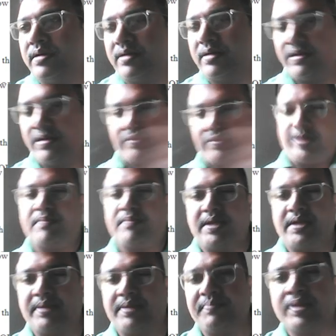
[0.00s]
If
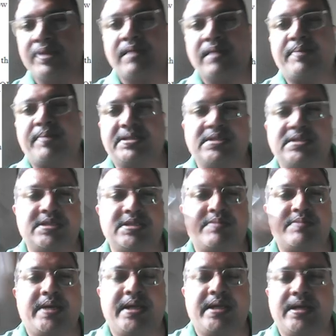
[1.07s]
anybody purchases
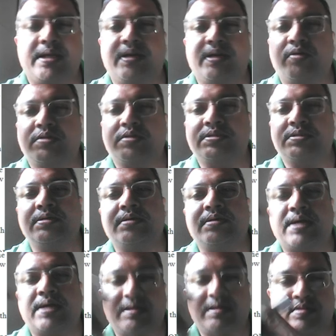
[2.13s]
my notes,
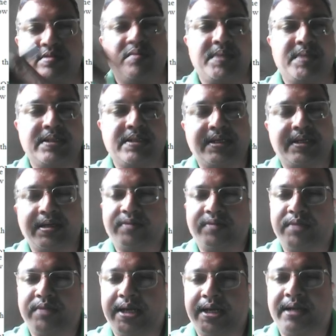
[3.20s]
it will be there
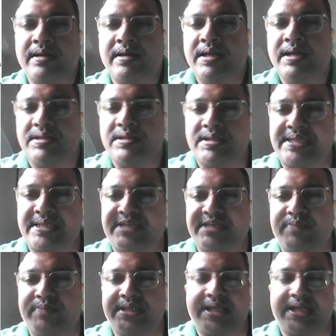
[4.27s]
into that. This
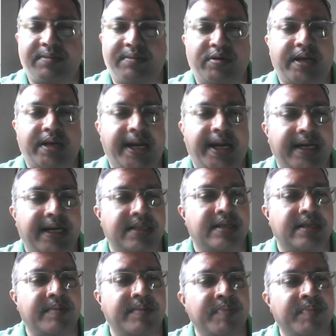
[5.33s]
explanation I have not added
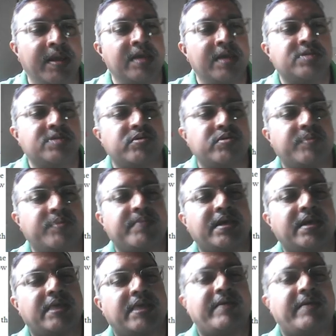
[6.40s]
there. So
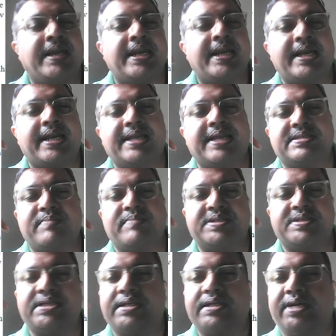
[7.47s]
a ventilator, it is a
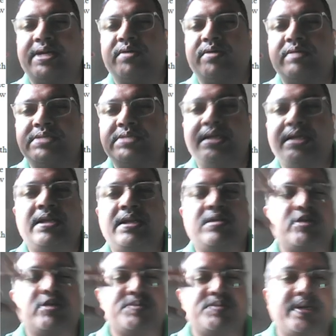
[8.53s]
machine that you have seen in
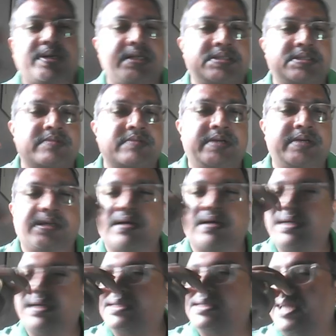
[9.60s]
the hospitals where
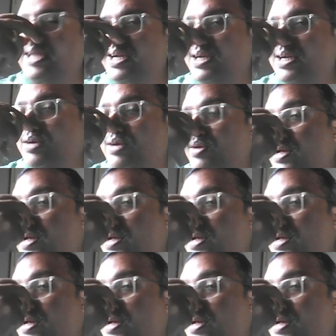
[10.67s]
it is connected to